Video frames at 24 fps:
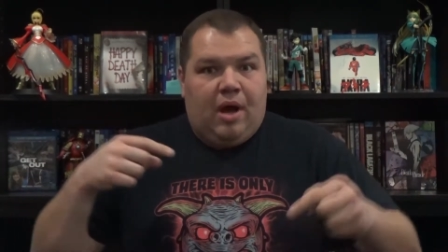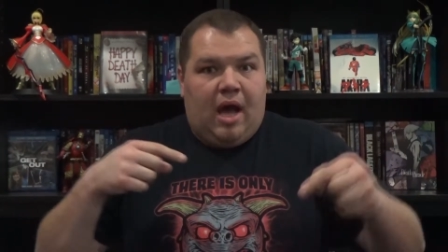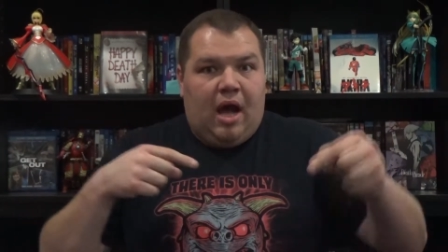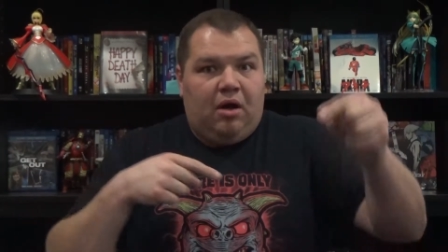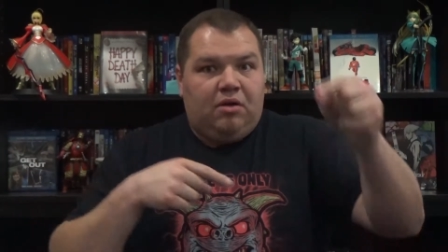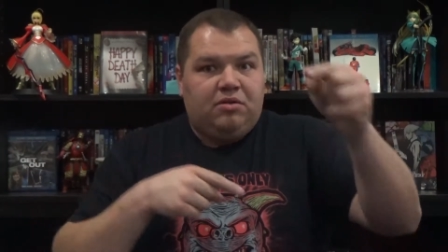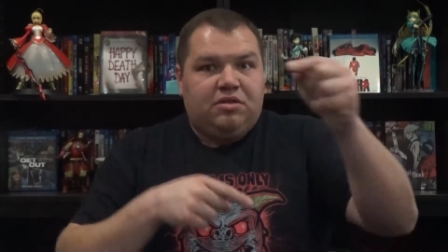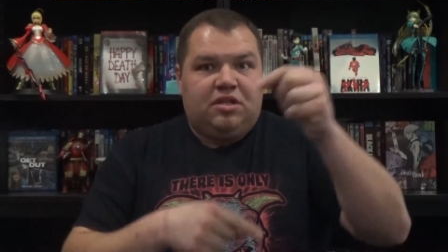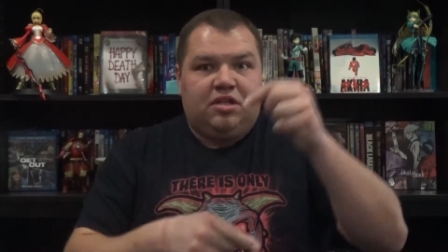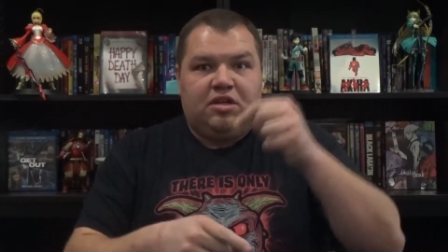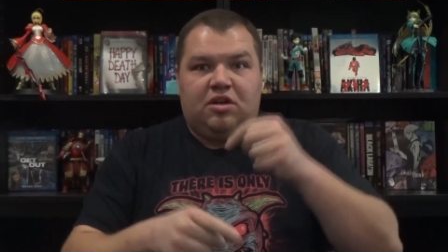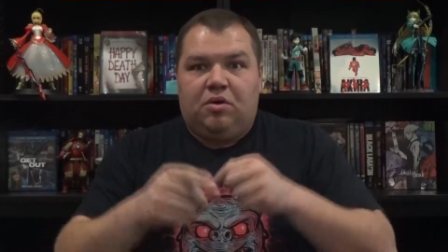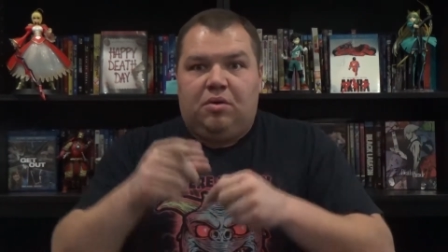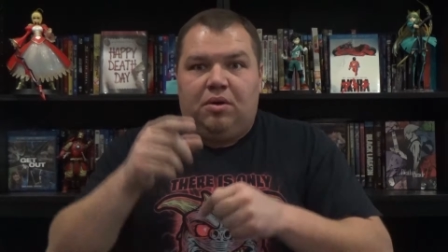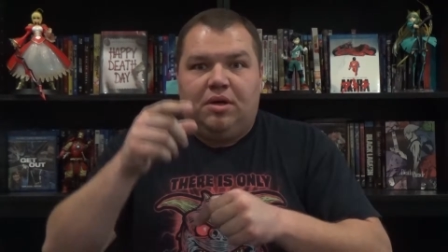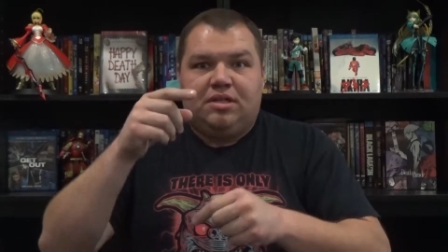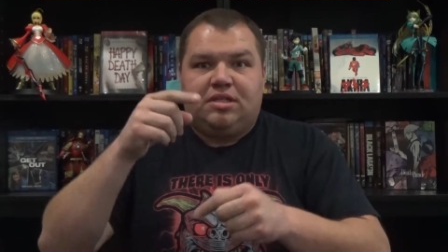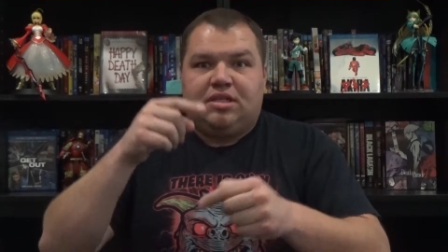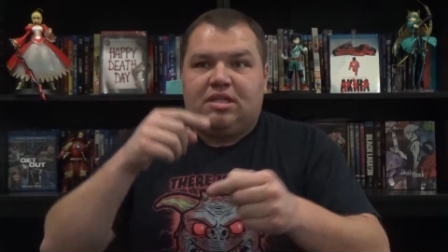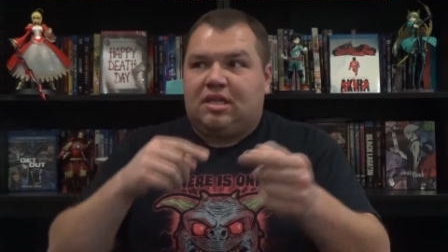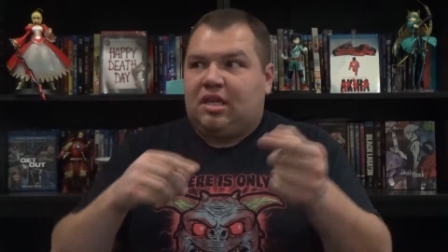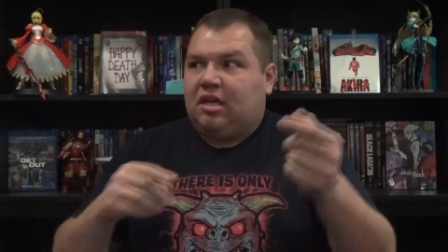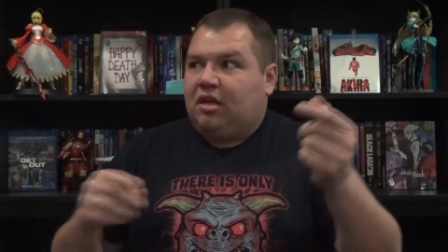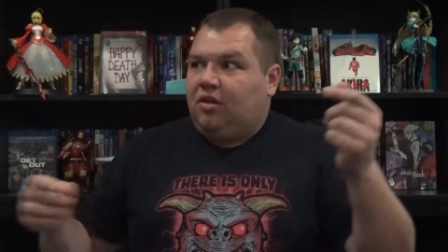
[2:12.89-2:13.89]
How is it
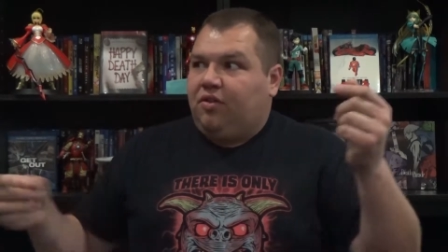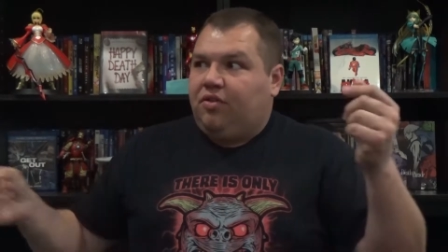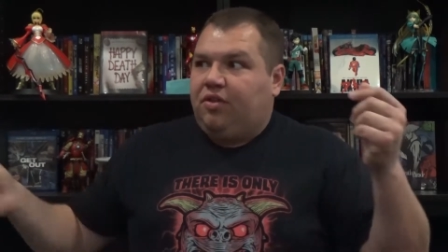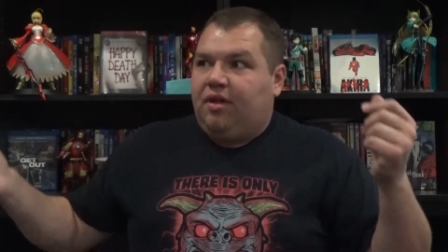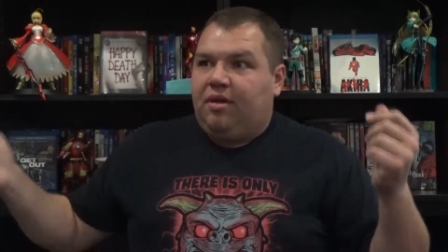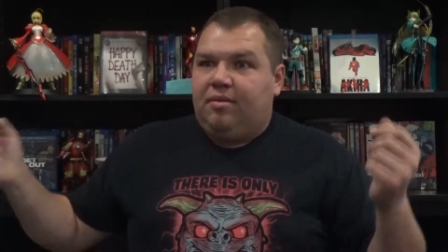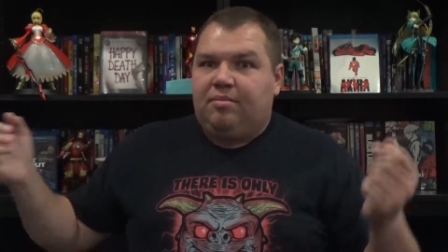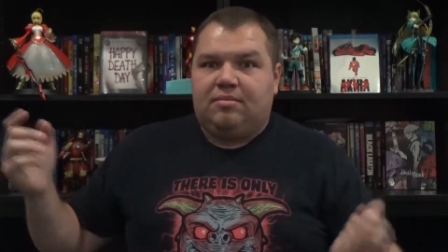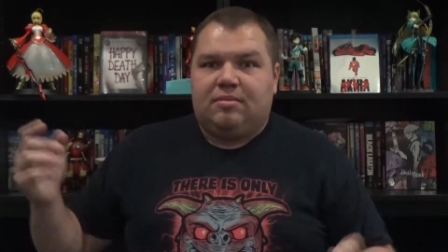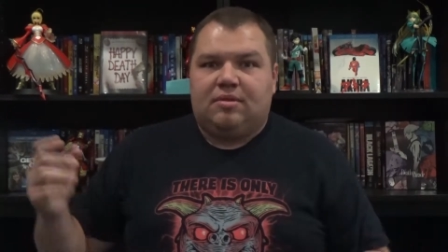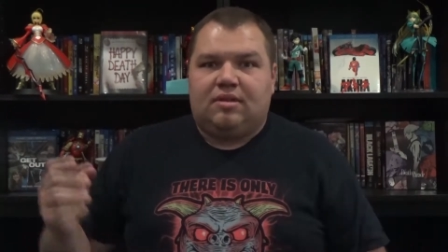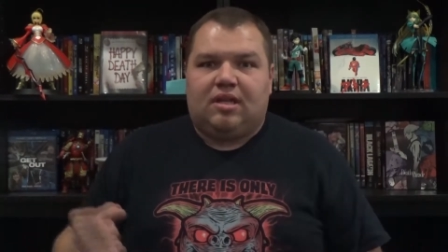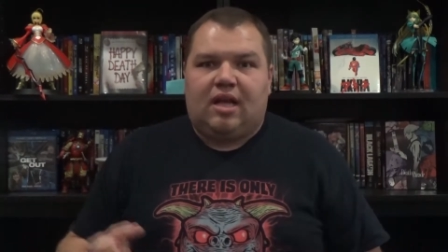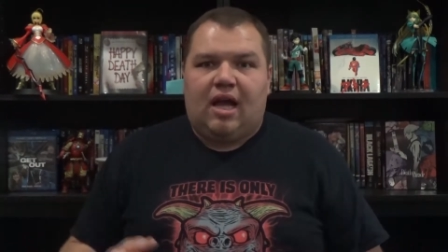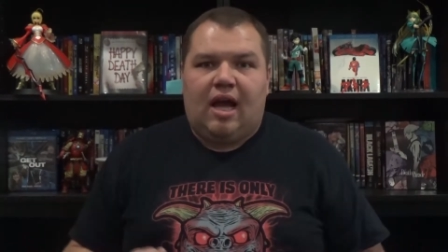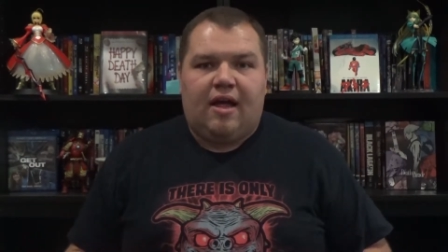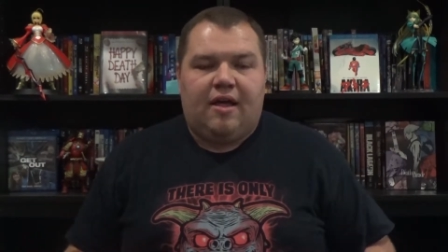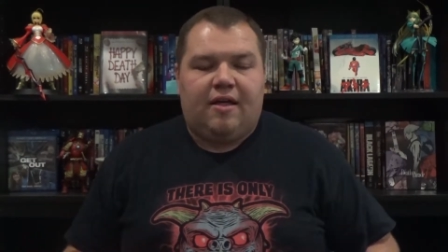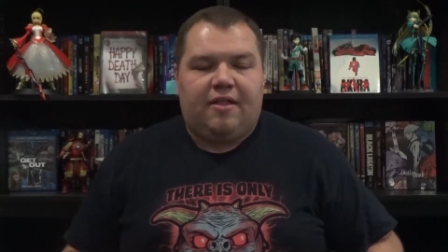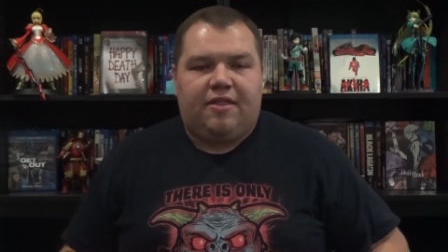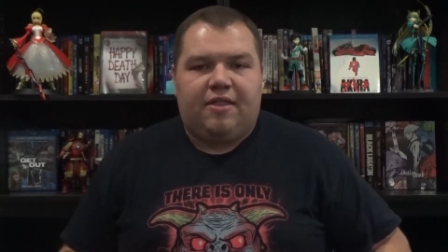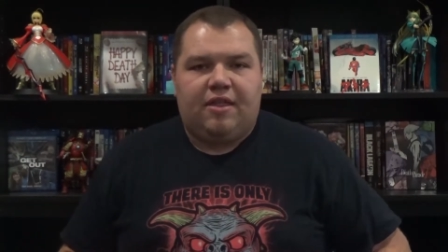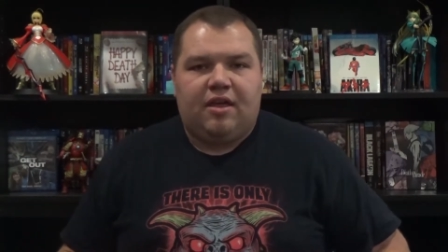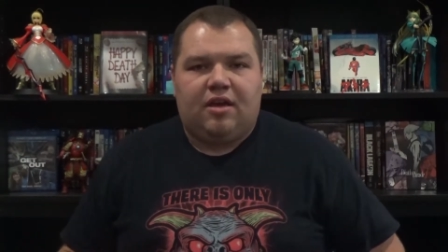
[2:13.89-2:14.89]
going to kill them
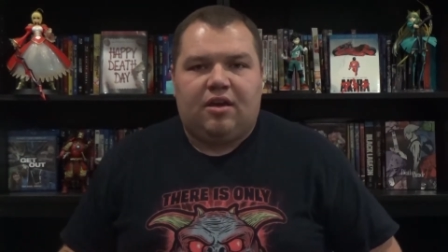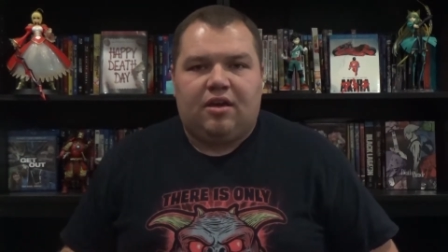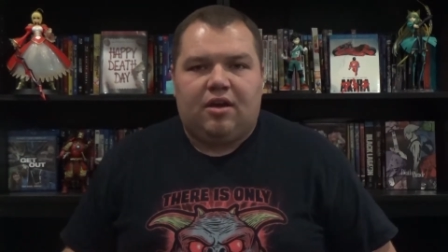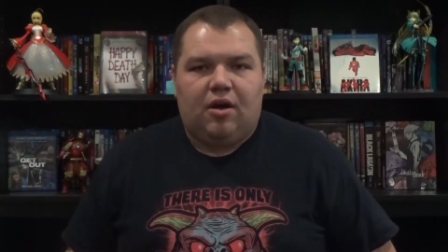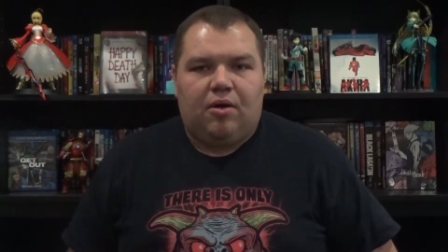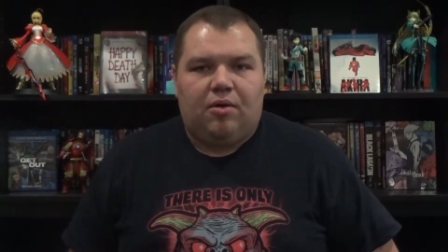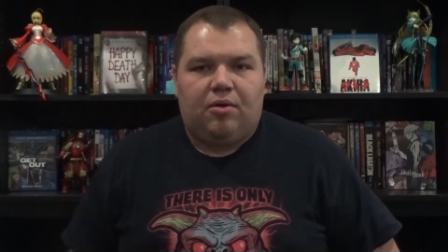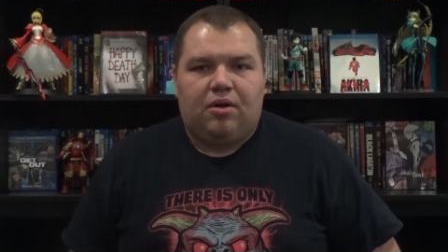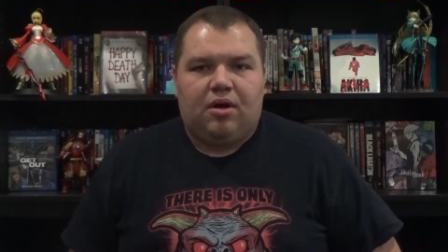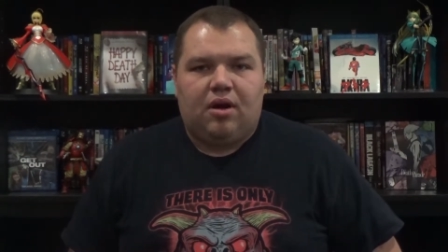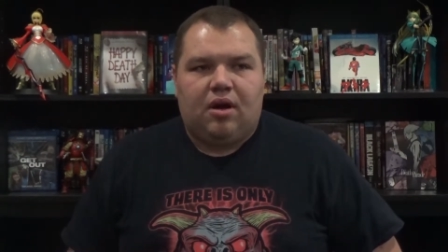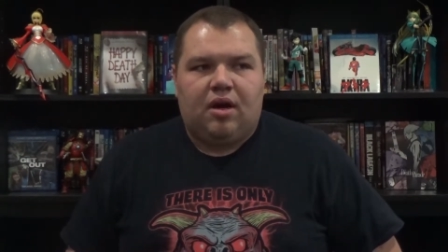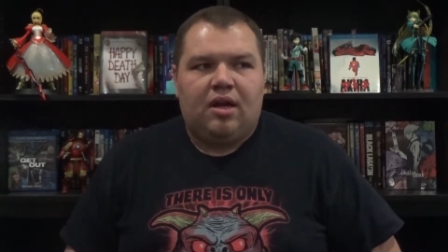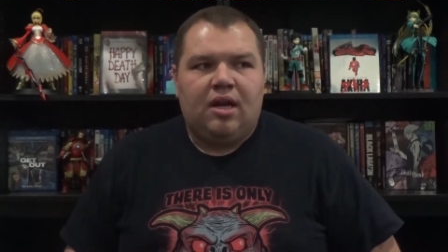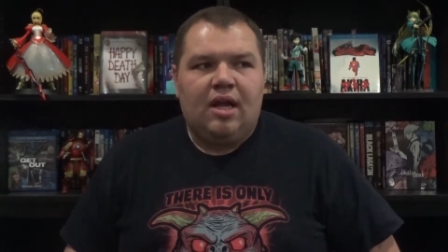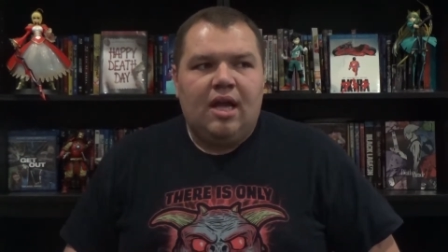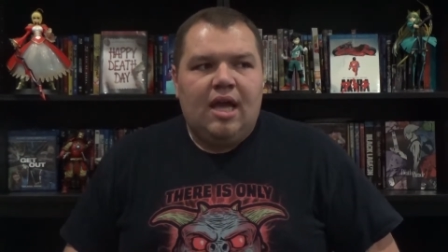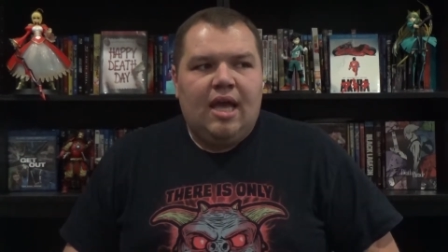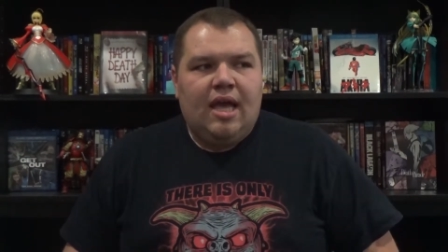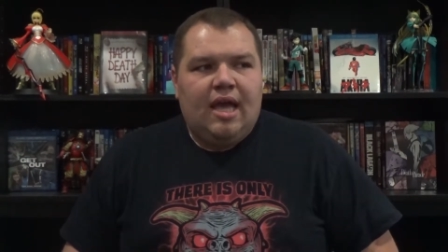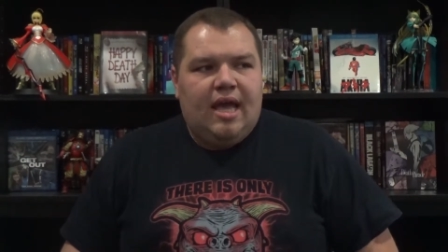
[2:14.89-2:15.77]
kind of thing going on.